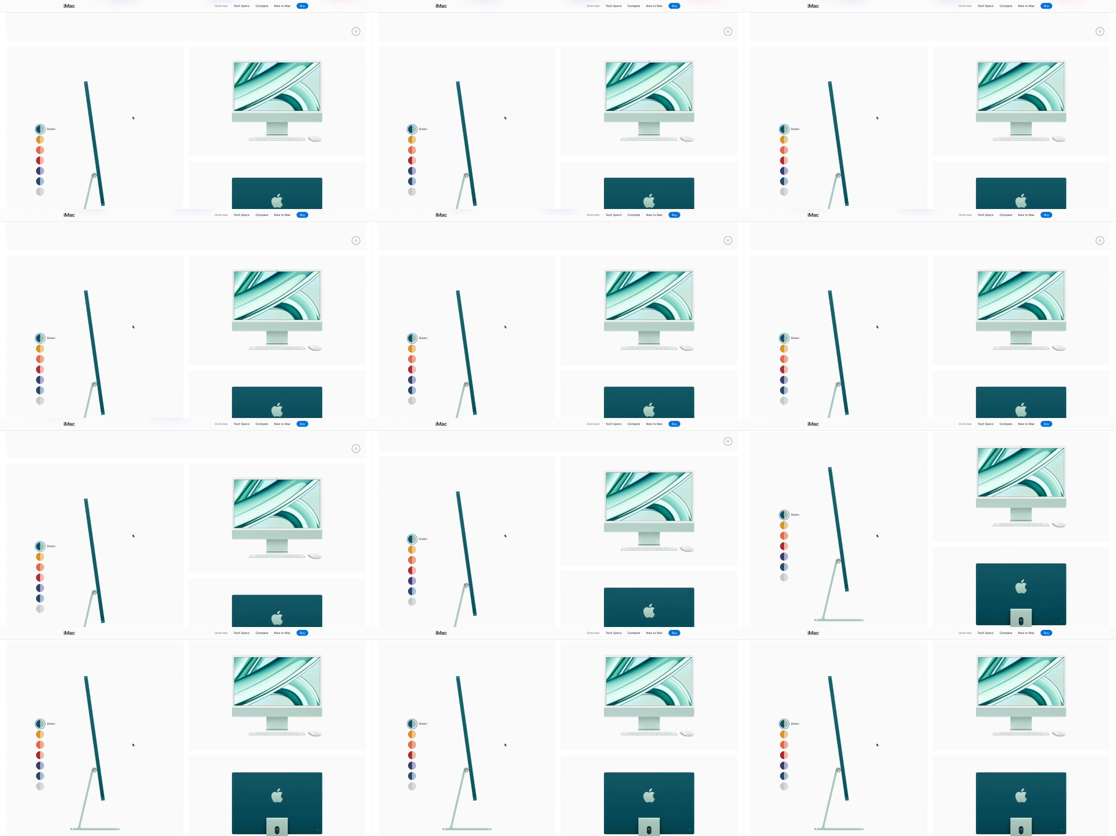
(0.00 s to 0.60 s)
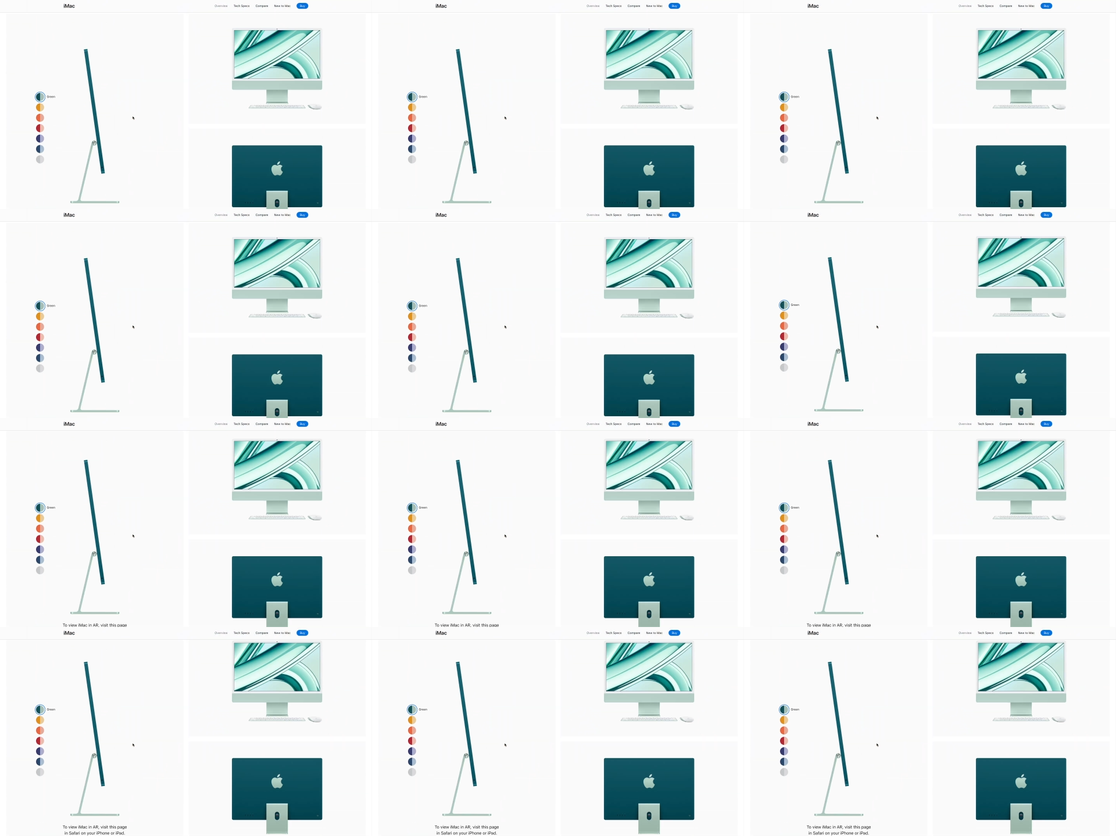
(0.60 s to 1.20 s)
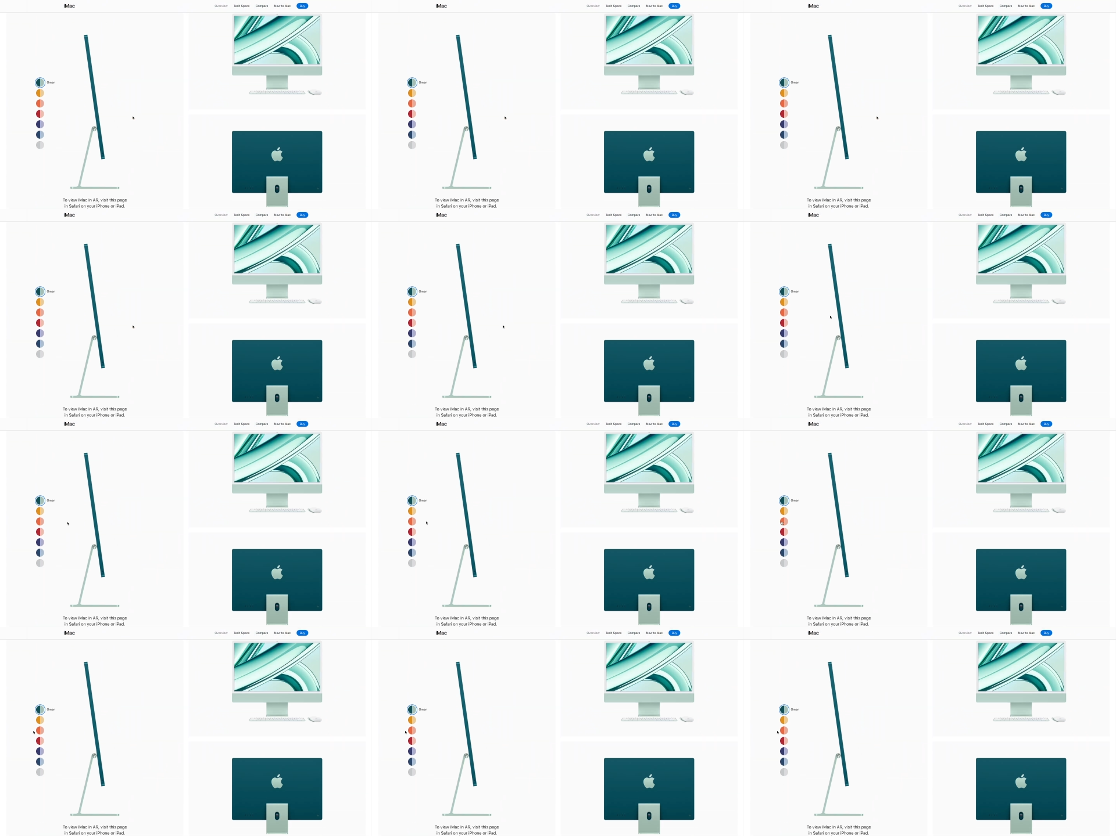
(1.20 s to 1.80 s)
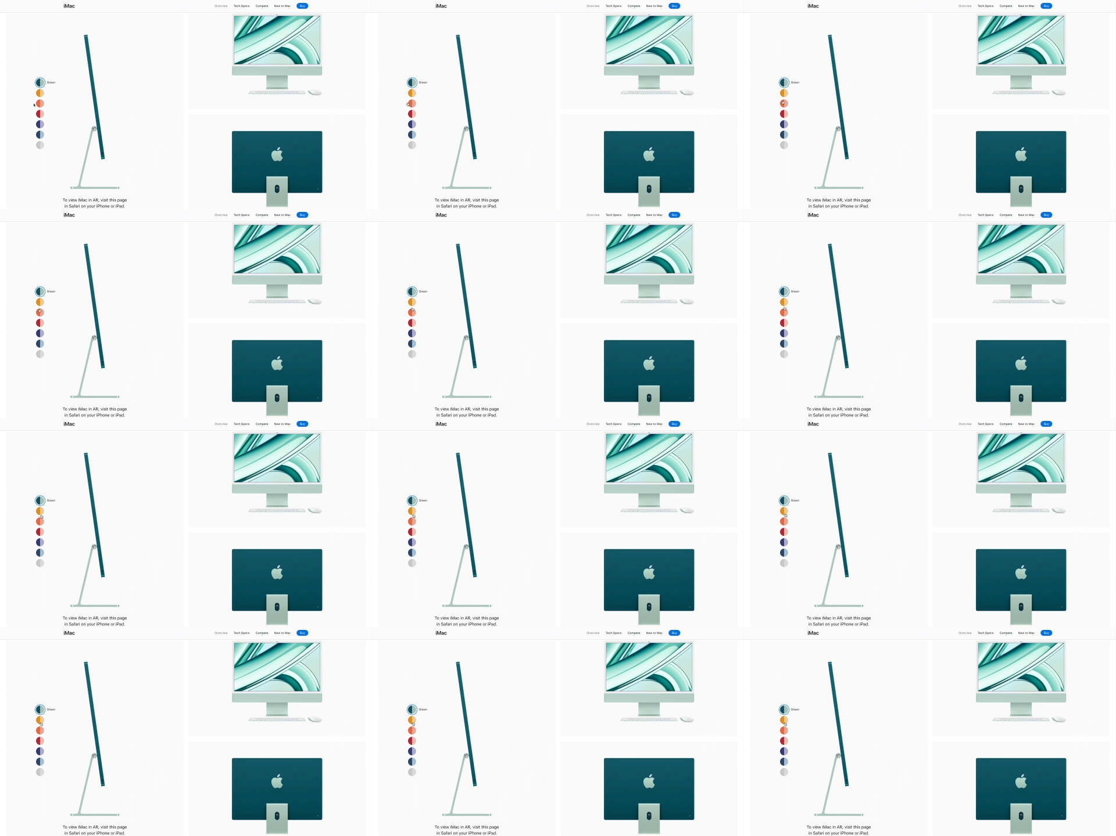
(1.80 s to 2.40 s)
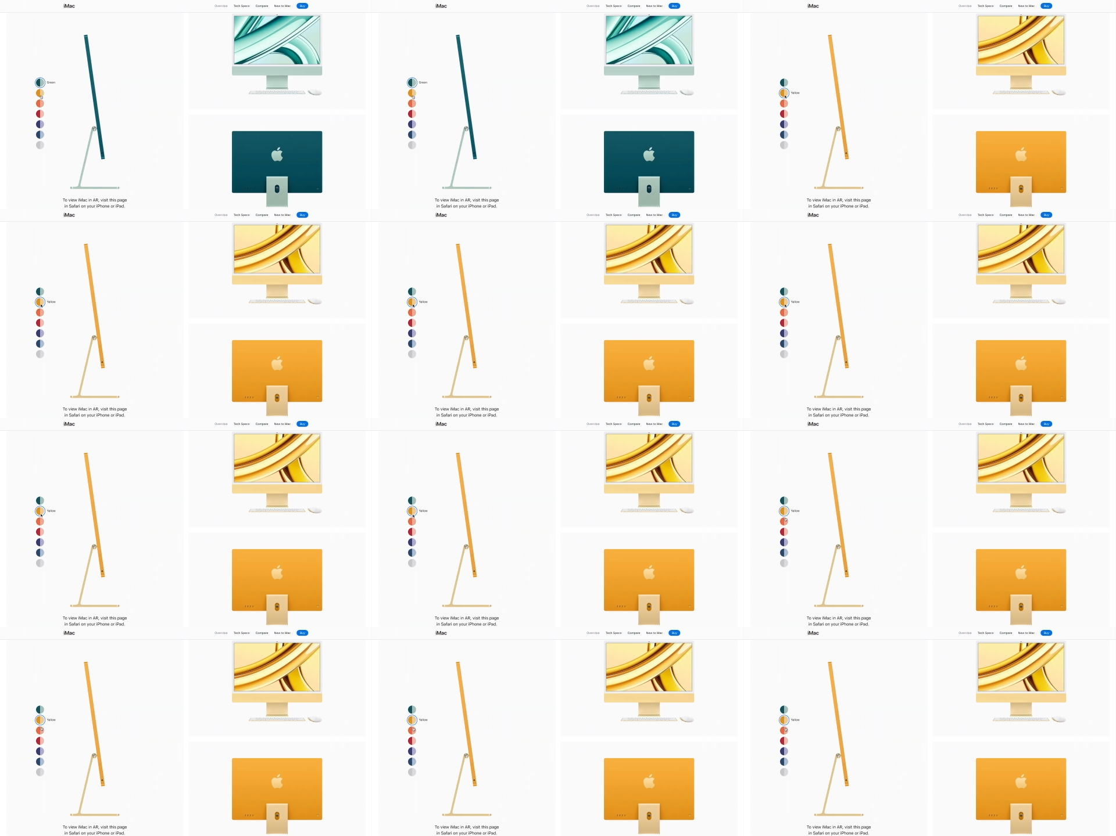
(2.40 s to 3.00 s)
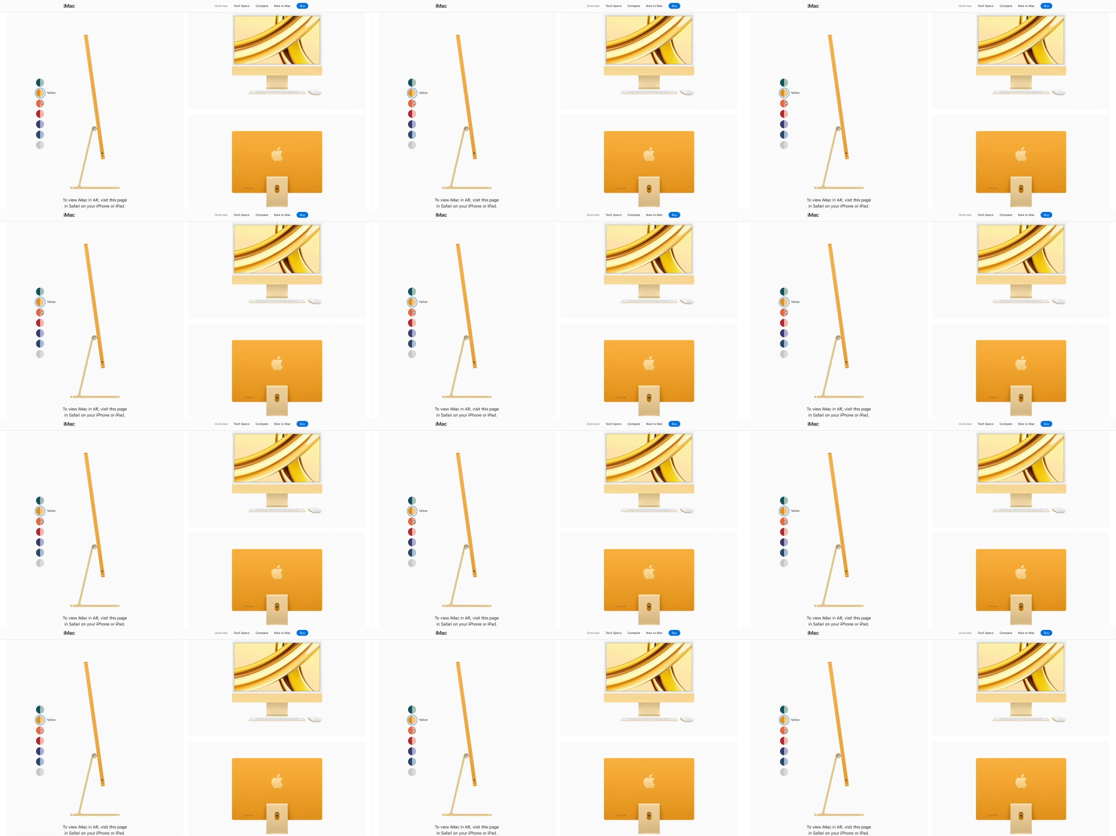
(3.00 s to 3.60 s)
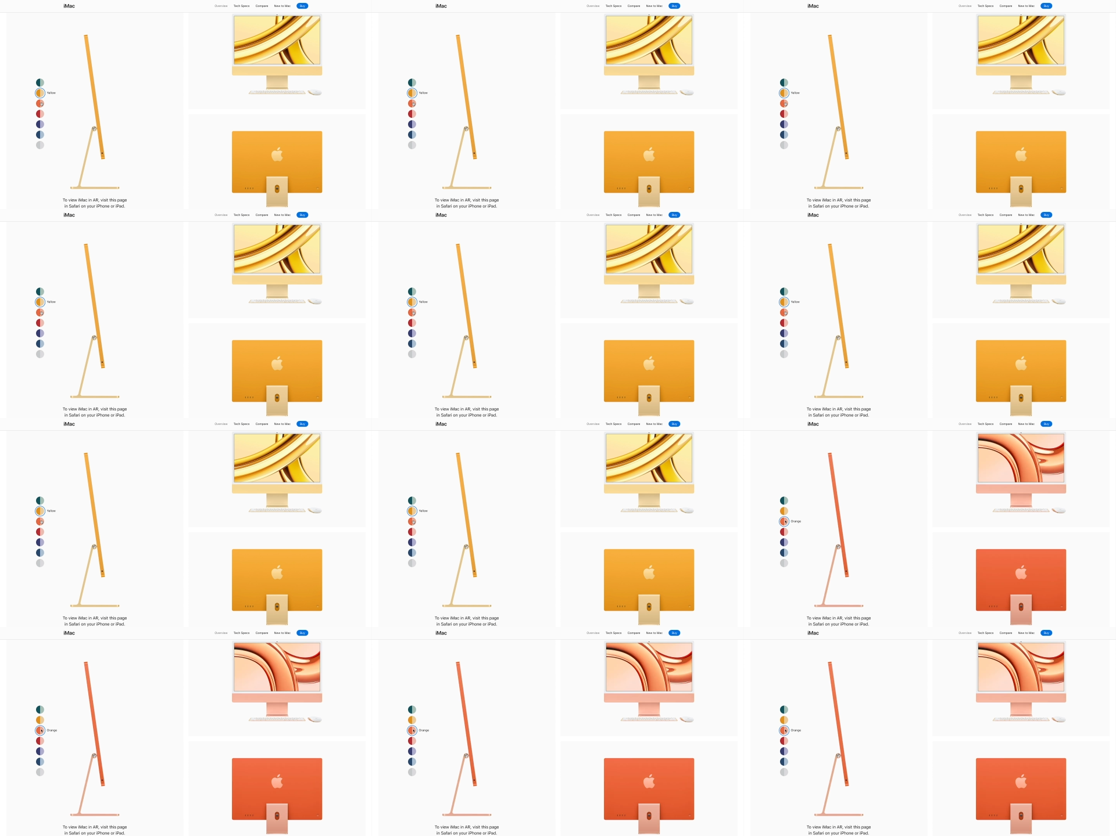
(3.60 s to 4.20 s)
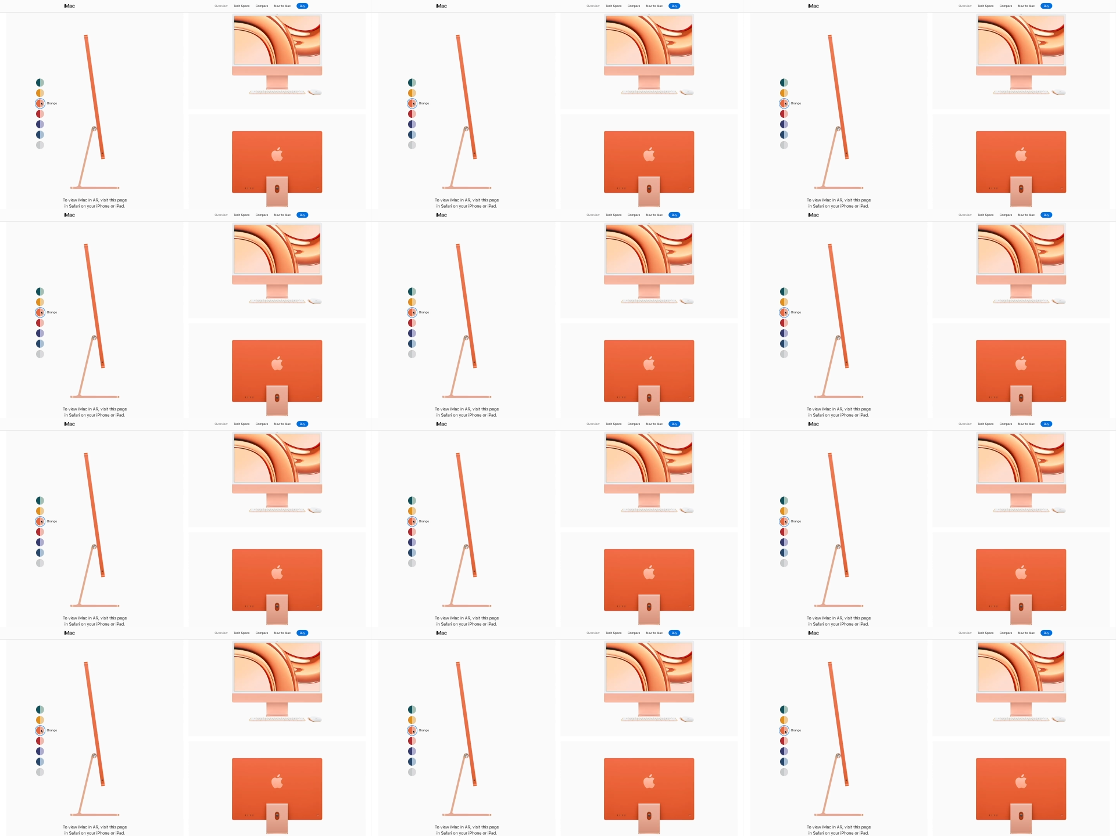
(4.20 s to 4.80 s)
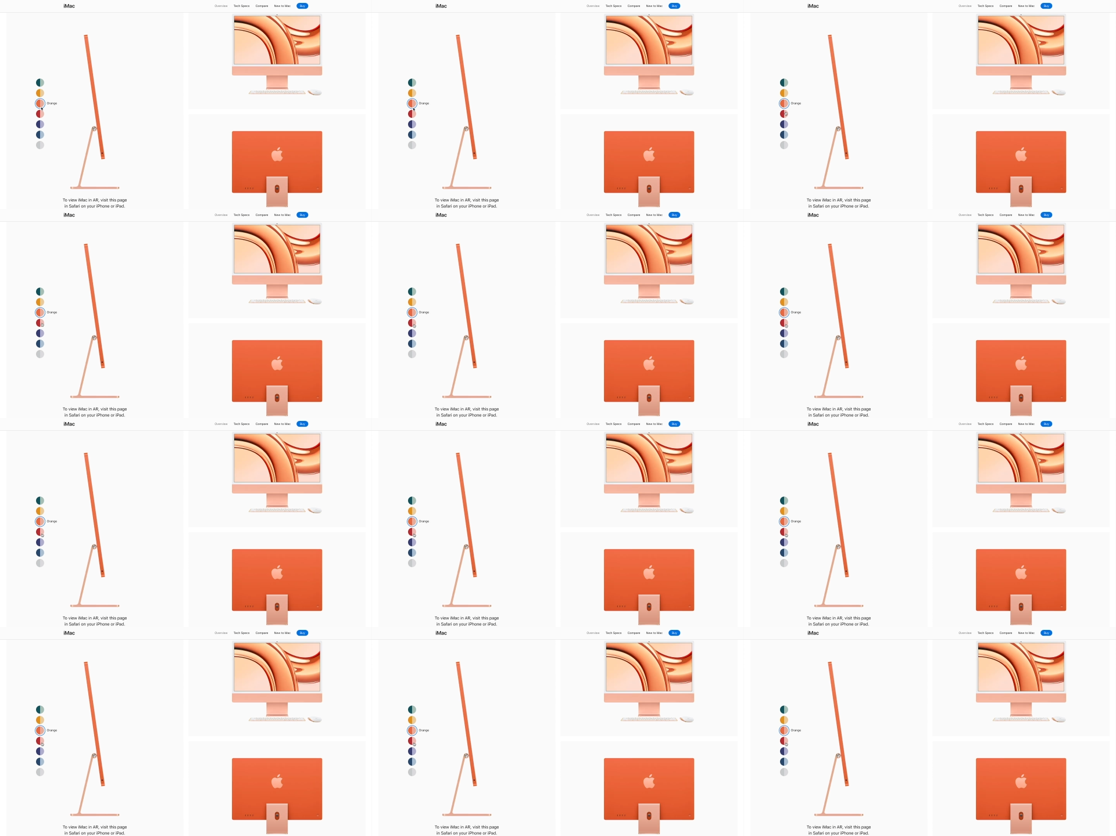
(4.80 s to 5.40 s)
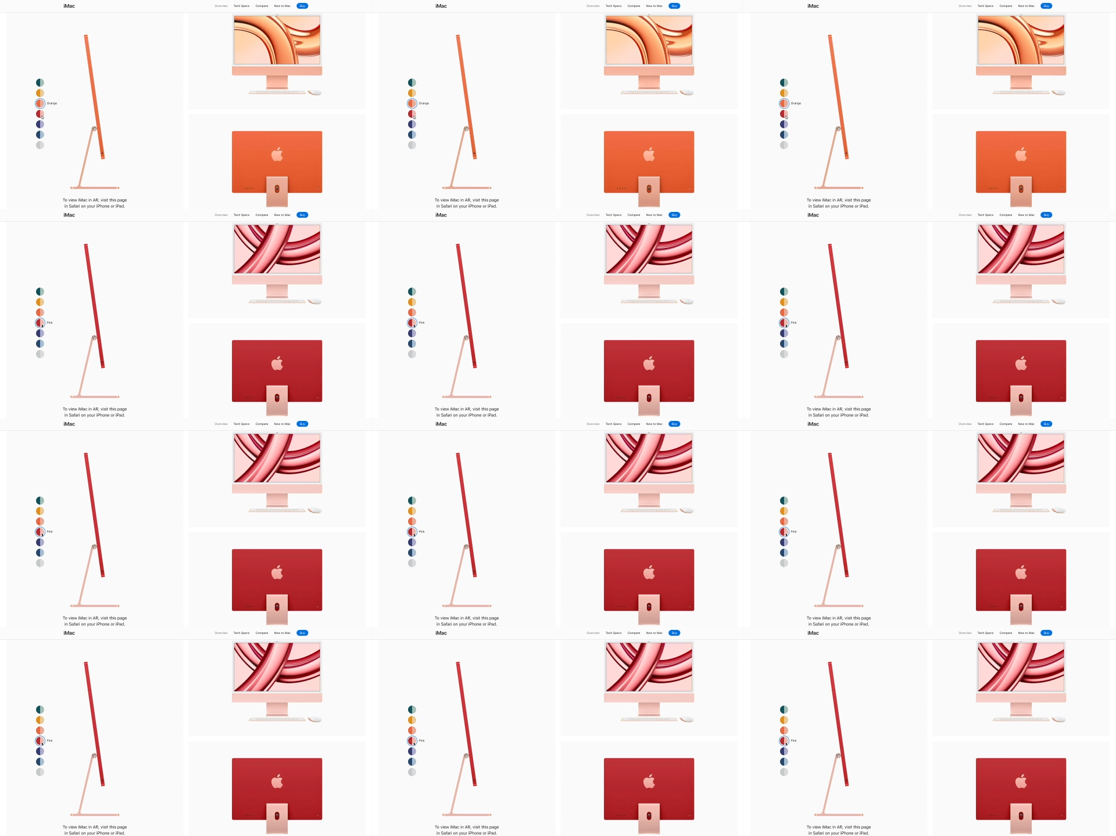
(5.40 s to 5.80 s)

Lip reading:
(no speaker visible)